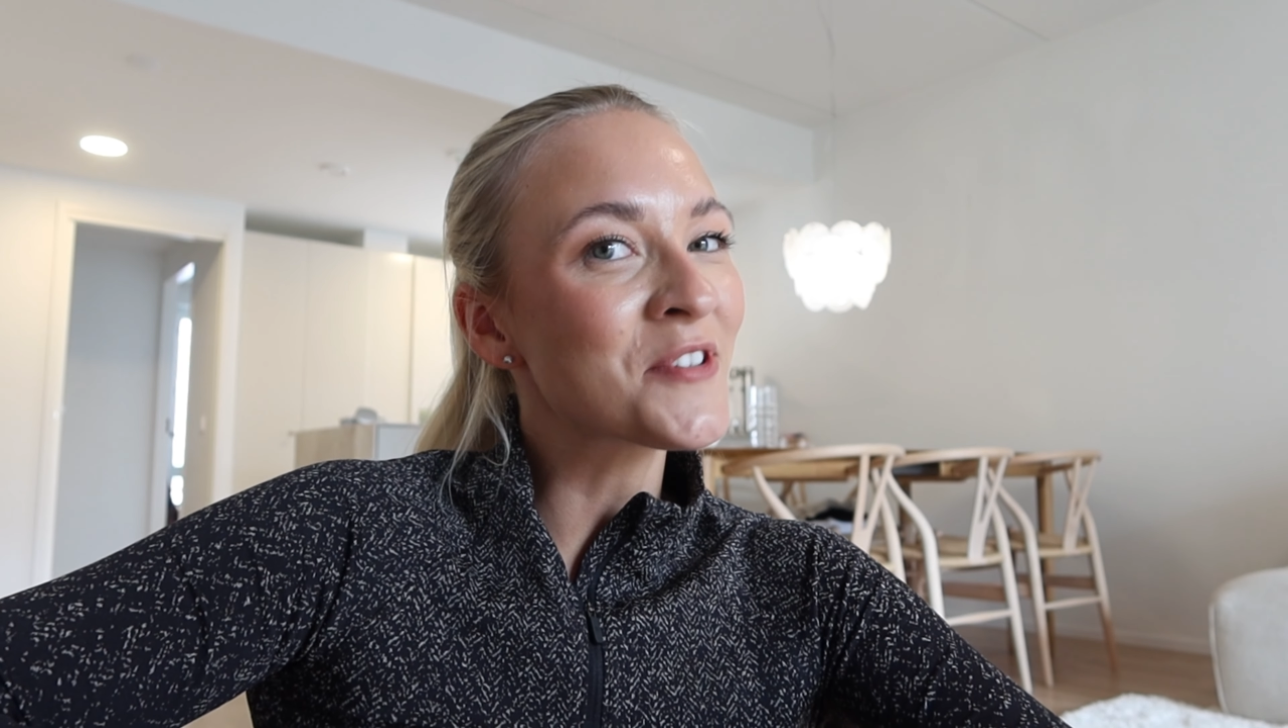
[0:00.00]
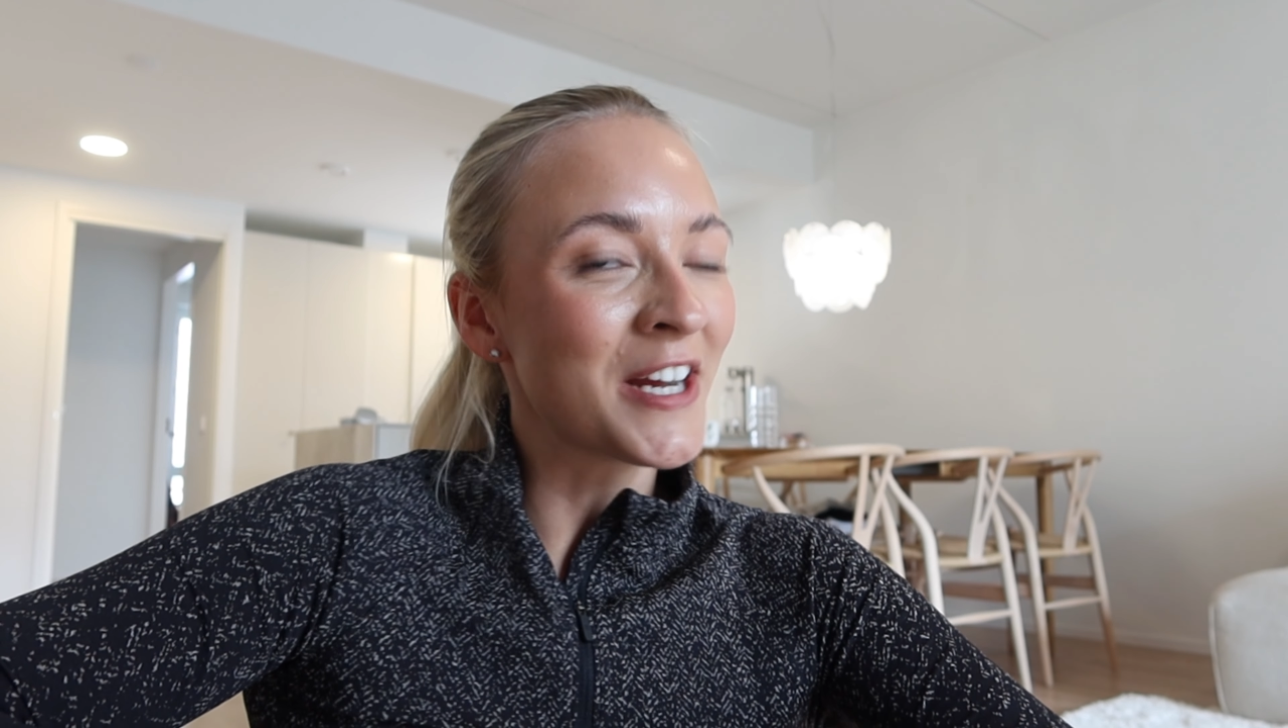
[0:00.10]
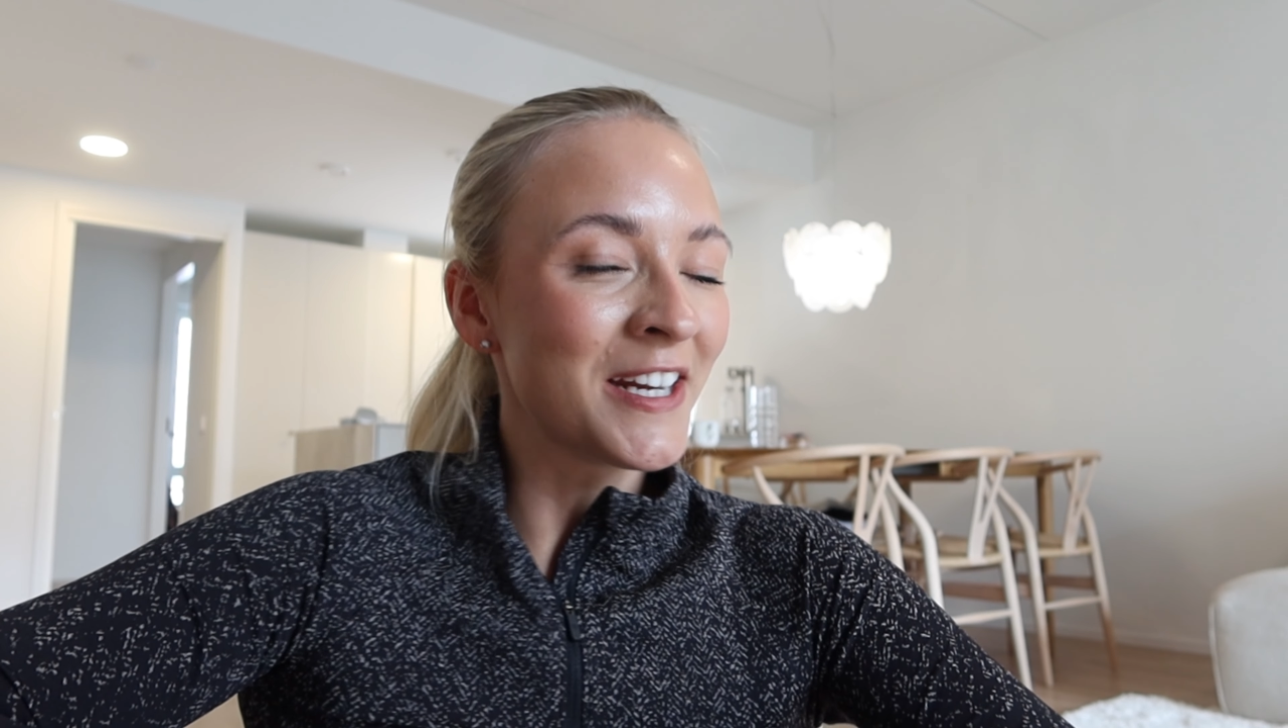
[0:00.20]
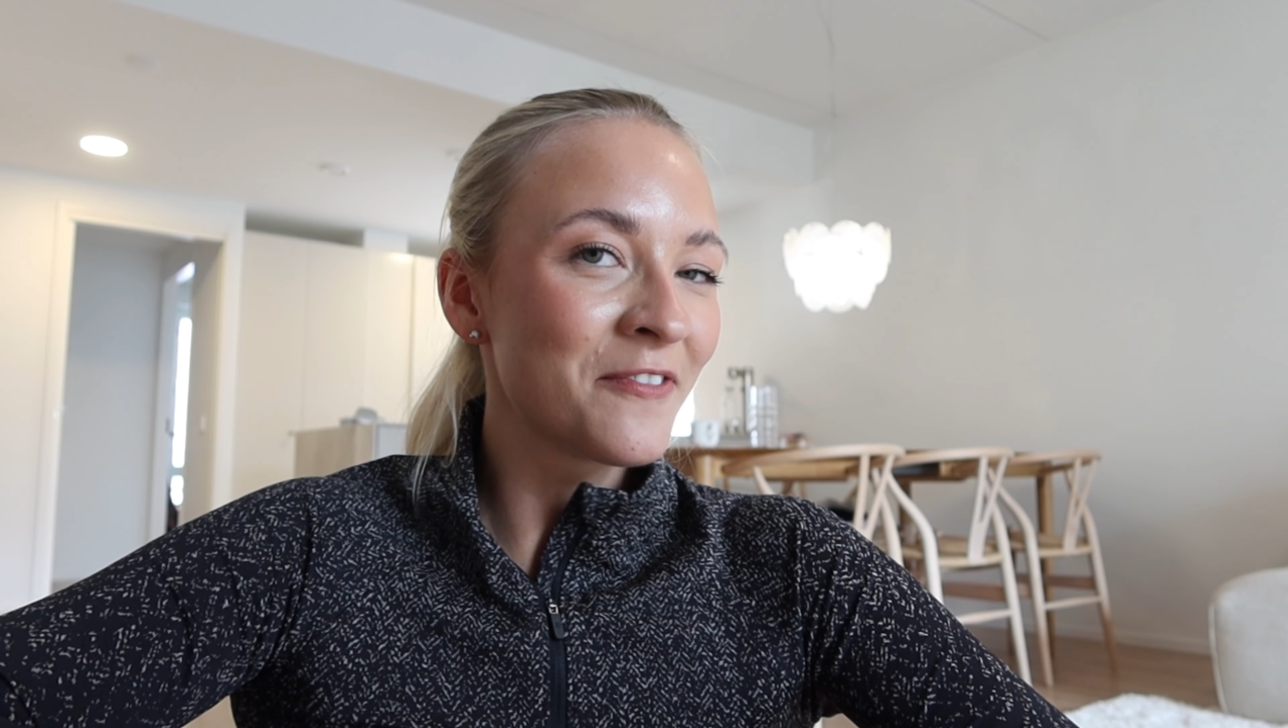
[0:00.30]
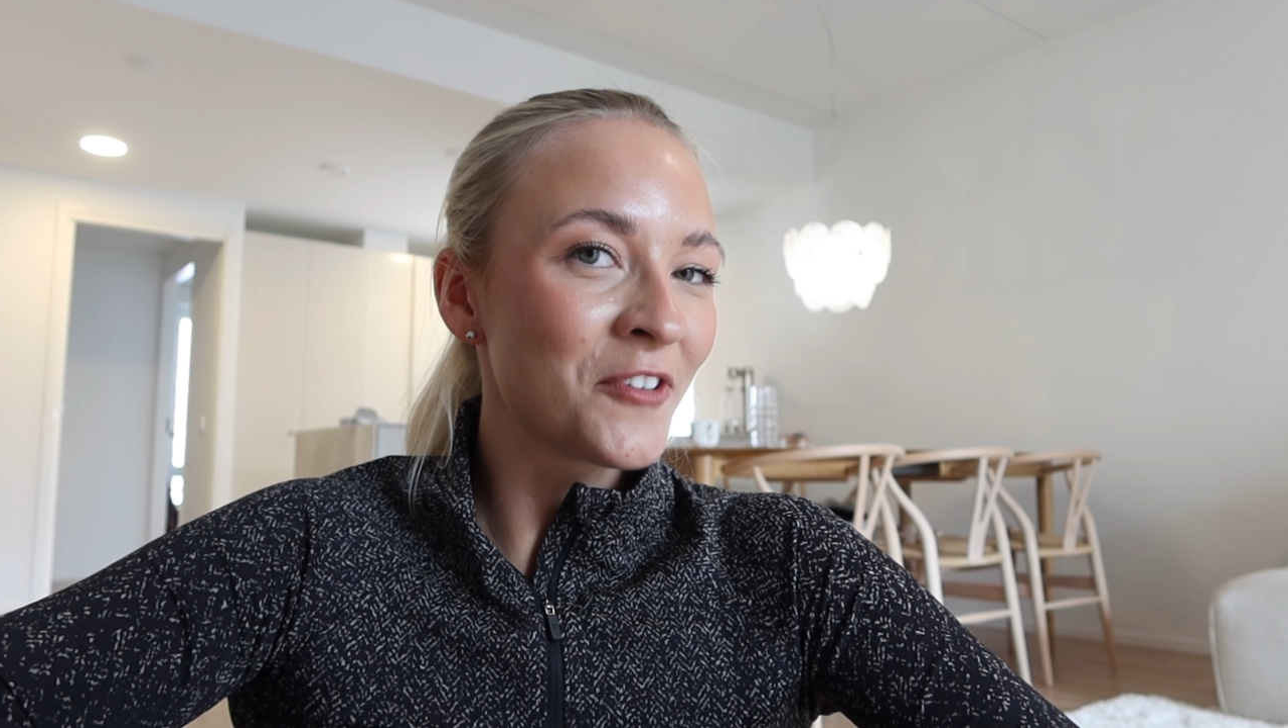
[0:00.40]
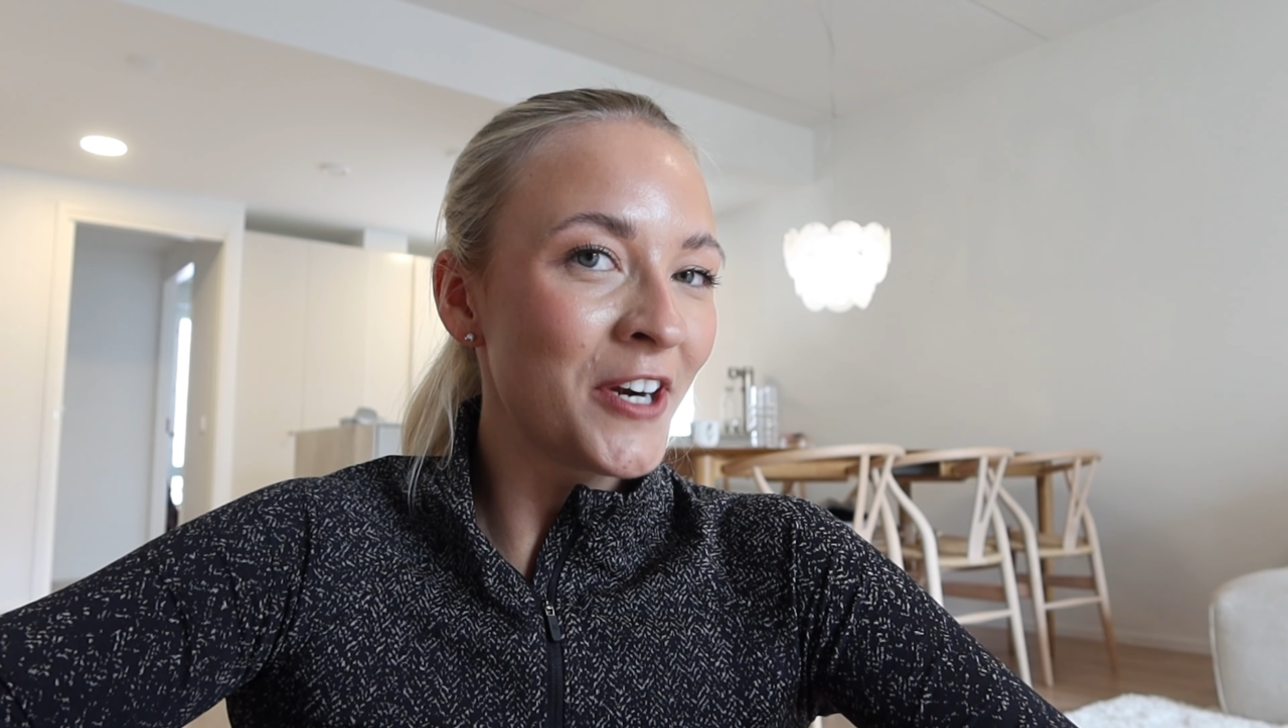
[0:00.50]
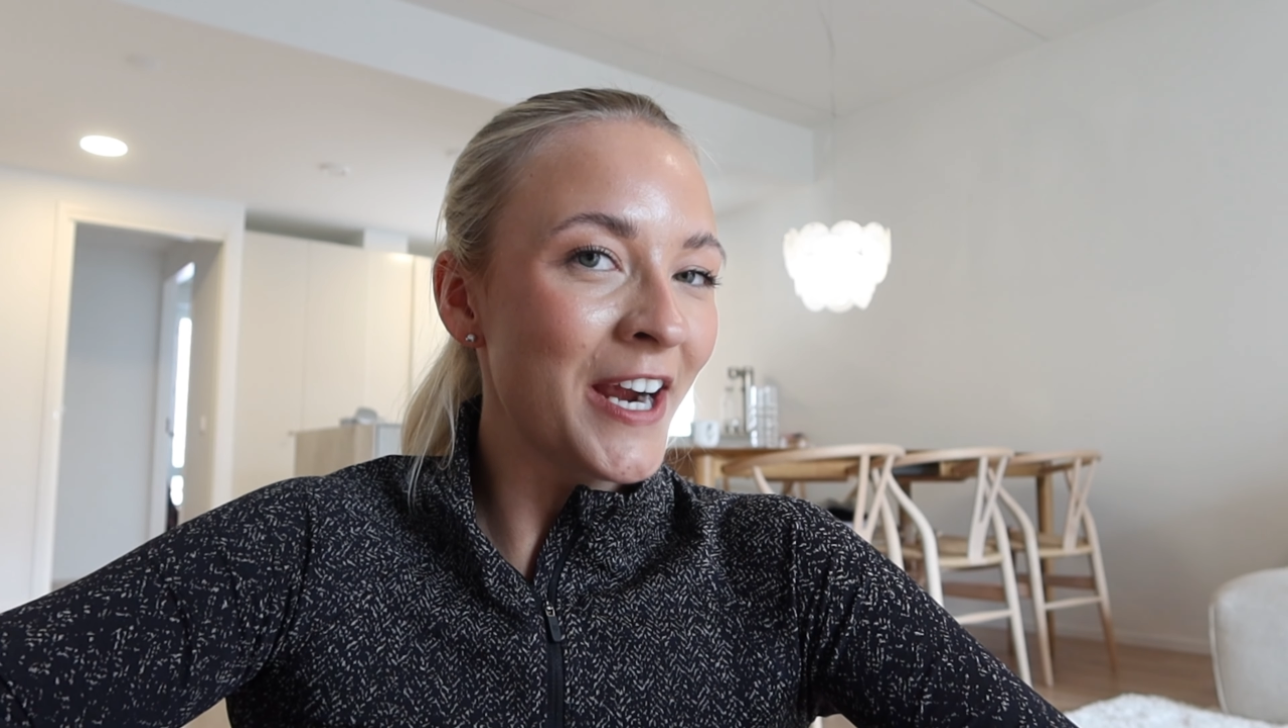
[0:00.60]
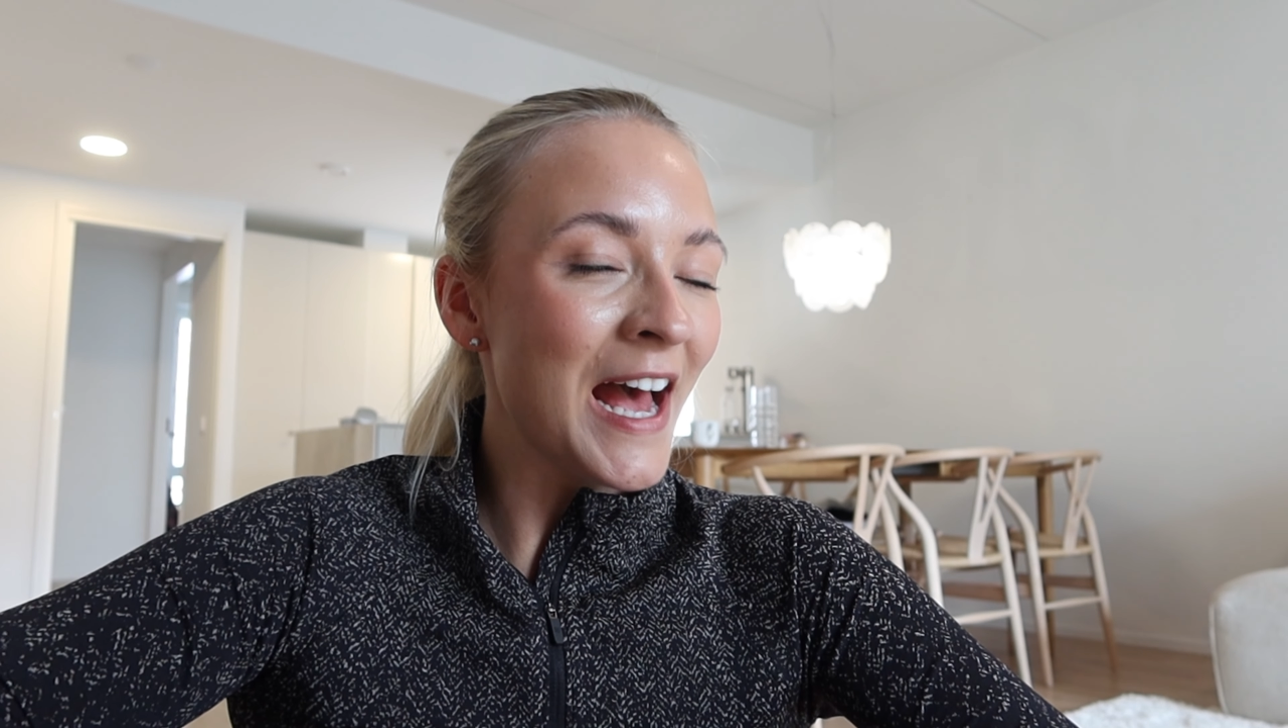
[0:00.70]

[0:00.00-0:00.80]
training for a